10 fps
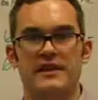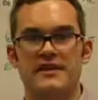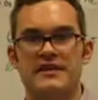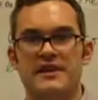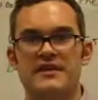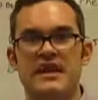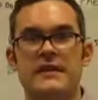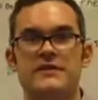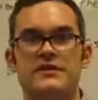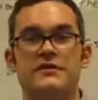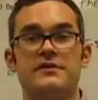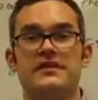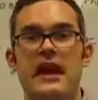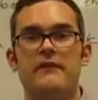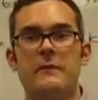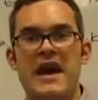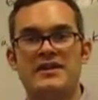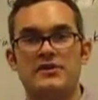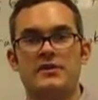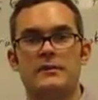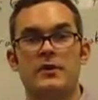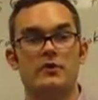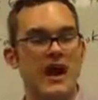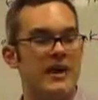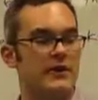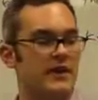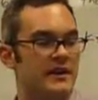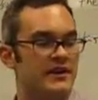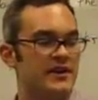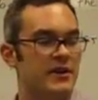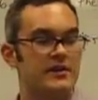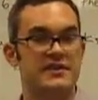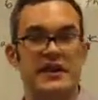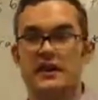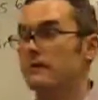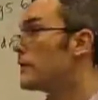of this is not for students to have mastery, but rather in this understanding